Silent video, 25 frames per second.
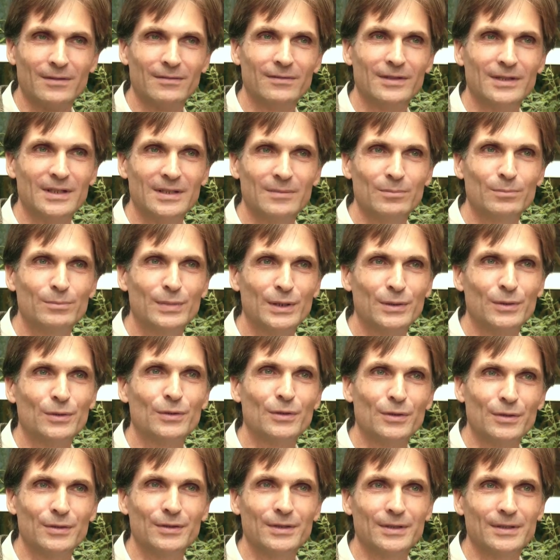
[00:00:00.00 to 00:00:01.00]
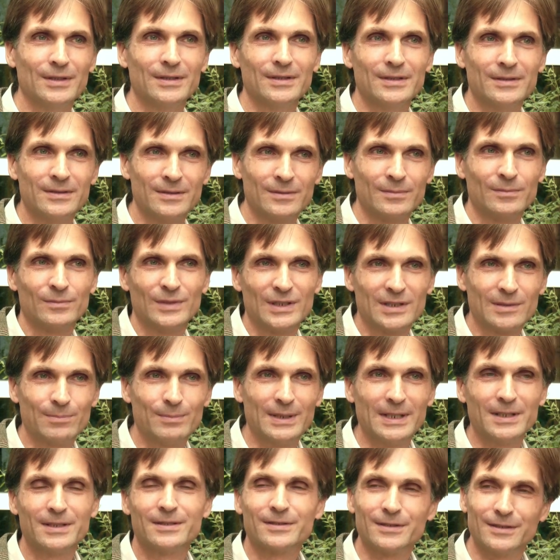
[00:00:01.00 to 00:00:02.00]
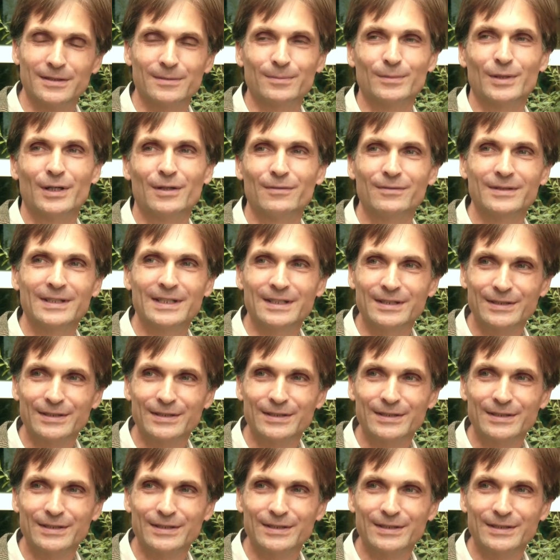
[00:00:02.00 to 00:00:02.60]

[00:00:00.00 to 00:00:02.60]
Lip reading: a very broad spectrum of